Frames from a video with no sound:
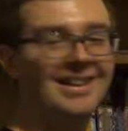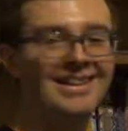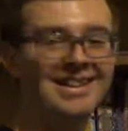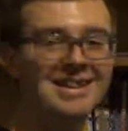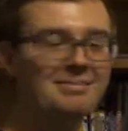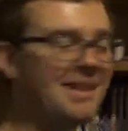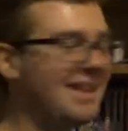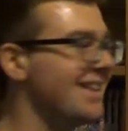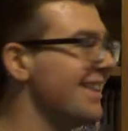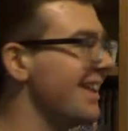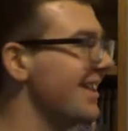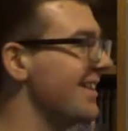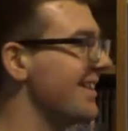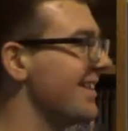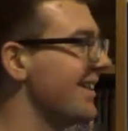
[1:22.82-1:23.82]
This makes
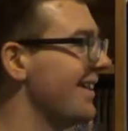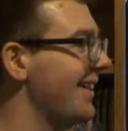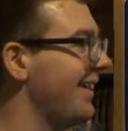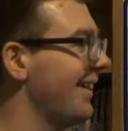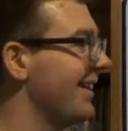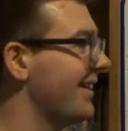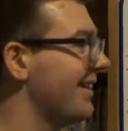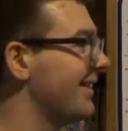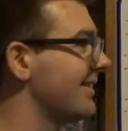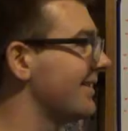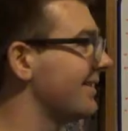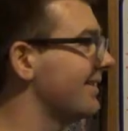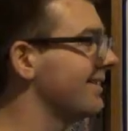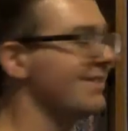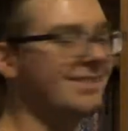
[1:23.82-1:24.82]
sense. I...
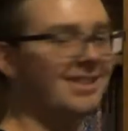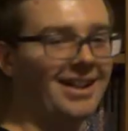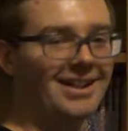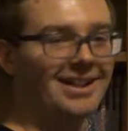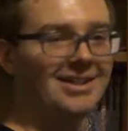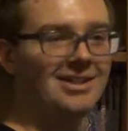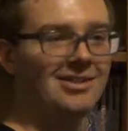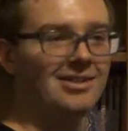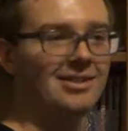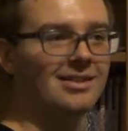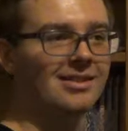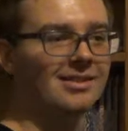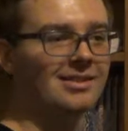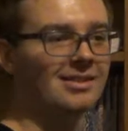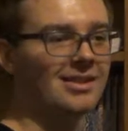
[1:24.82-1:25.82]
I can do...
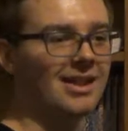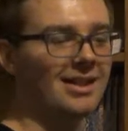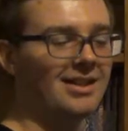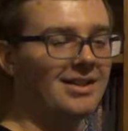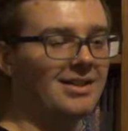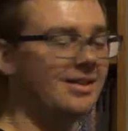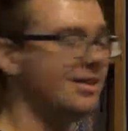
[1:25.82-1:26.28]
Can I...